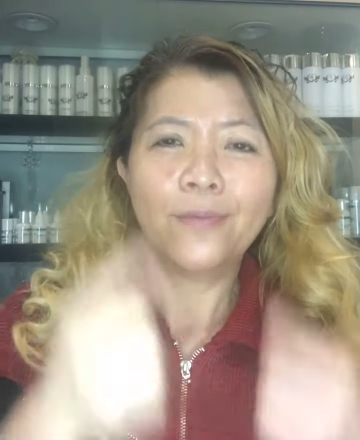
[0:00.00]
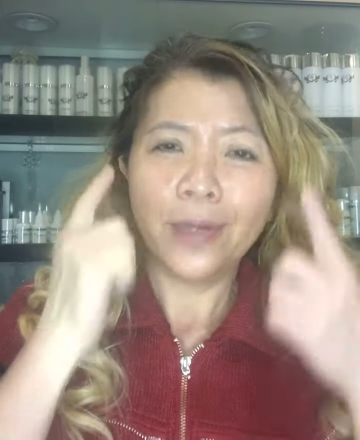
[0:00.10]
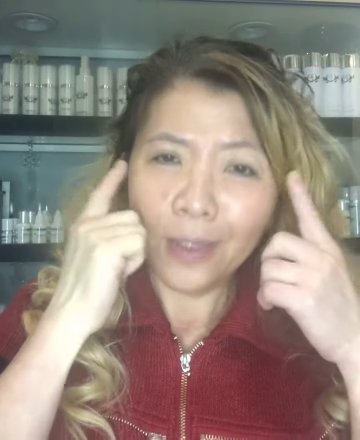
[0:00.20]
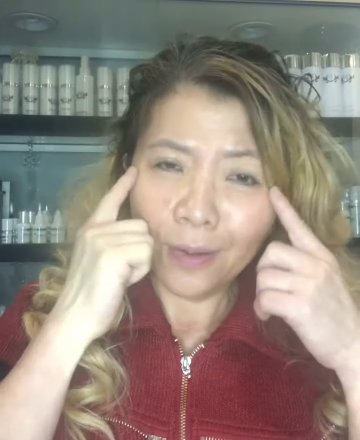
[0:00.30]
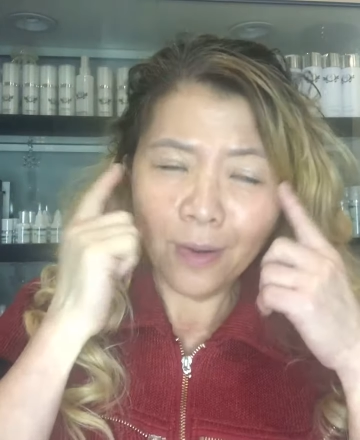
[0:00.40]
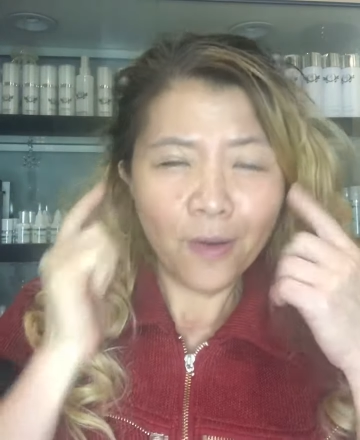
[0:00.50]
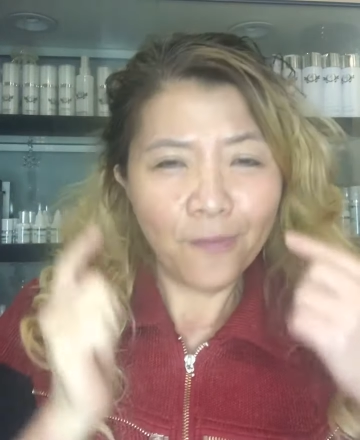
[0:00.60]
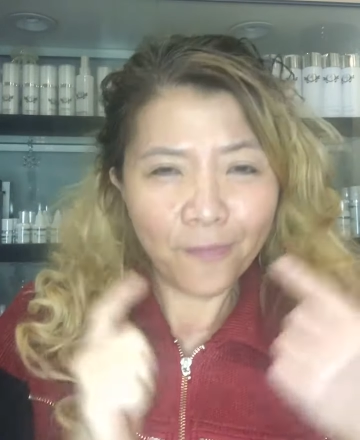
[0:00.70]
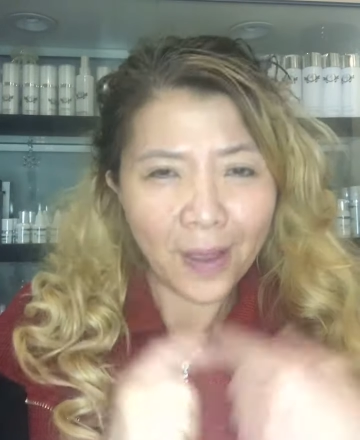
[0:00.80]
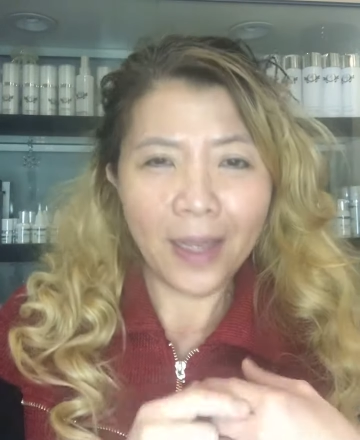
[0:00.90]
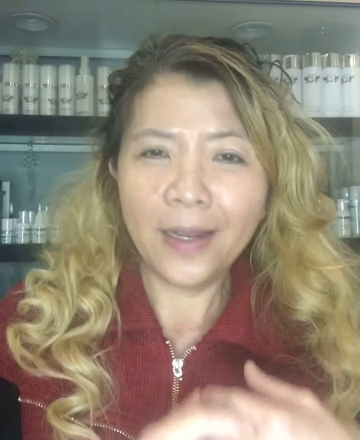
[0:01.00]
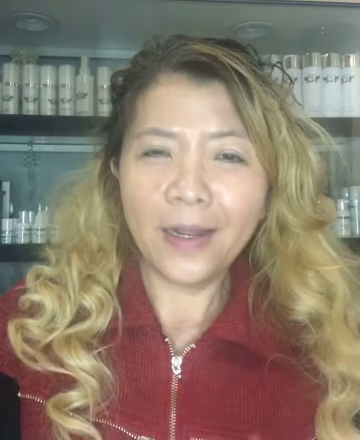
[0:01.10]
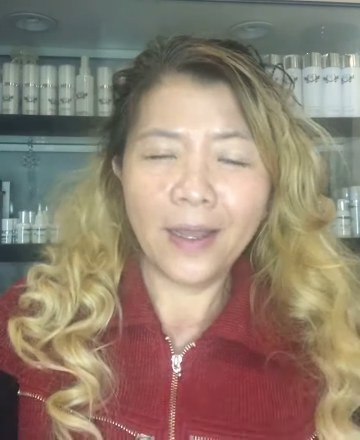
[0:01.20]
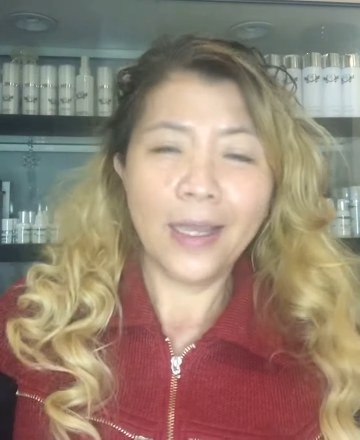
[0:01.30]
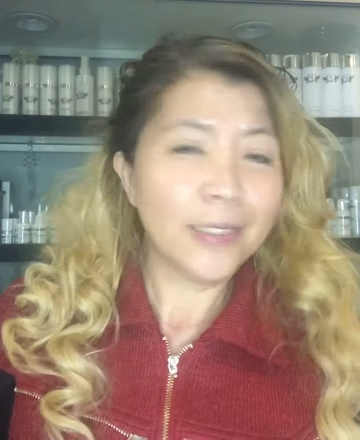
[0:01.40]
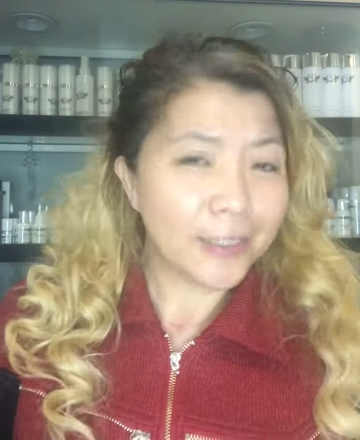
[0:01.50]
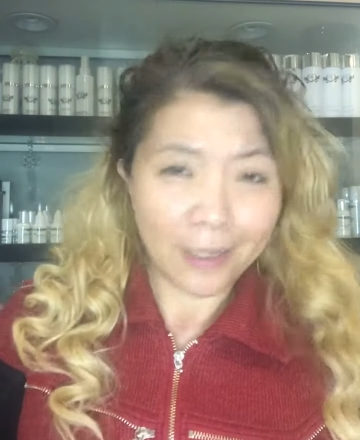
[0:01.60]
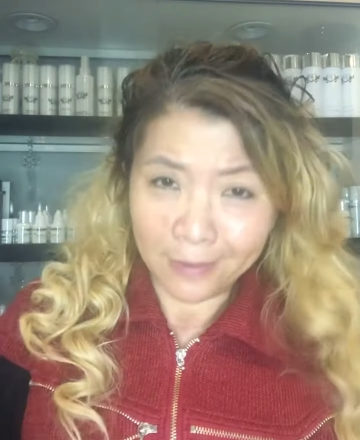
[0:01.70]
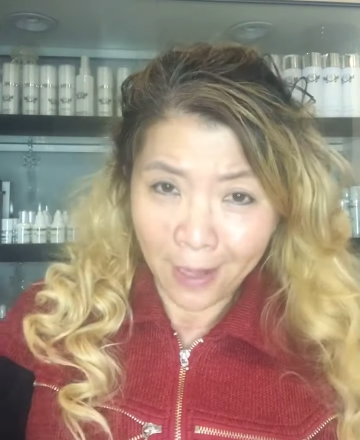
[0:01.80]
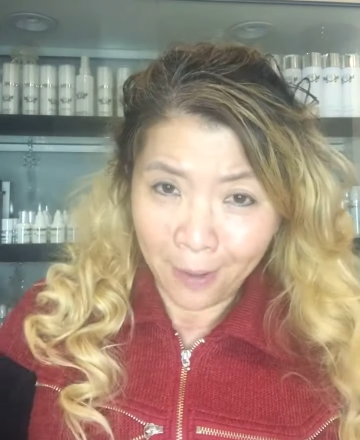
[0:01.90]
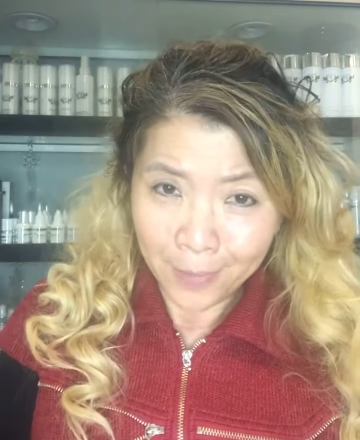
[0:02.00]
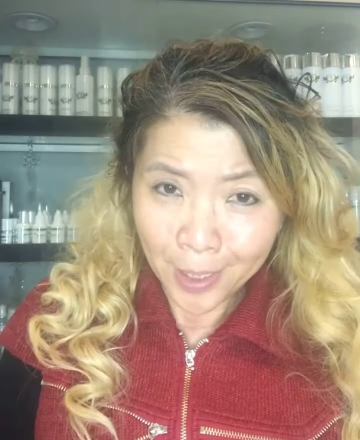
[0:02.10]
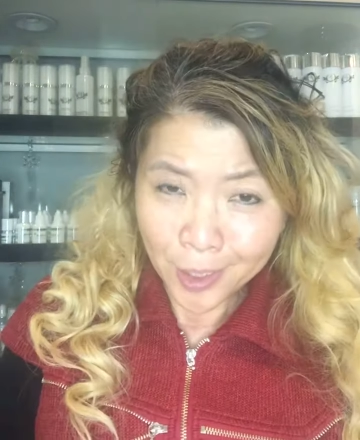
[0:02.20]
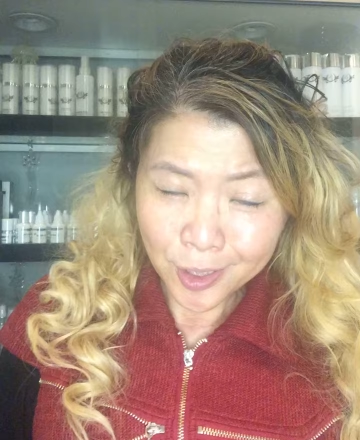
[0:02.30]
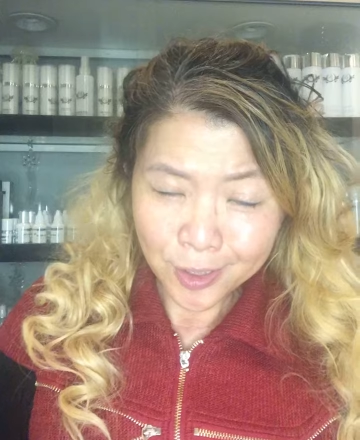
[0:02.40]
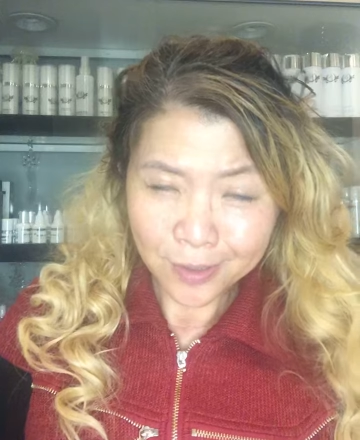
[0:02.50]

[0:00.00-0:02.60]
wrinkle, fine lines, sun damage?